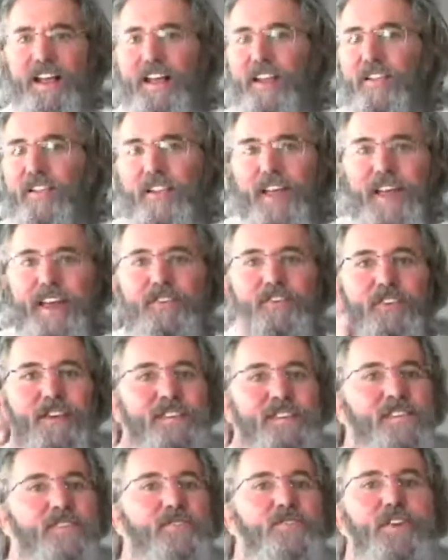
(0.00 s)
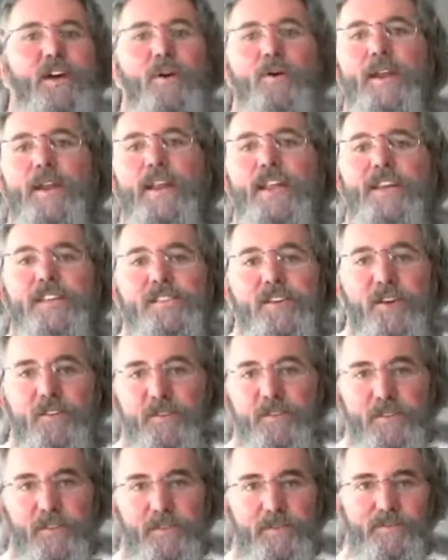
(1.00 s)
life as you know it is
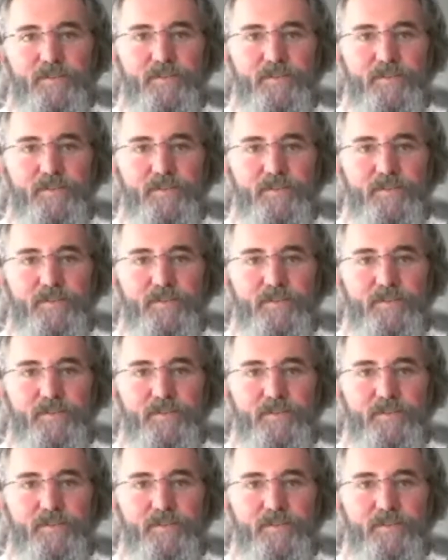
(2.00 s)
over.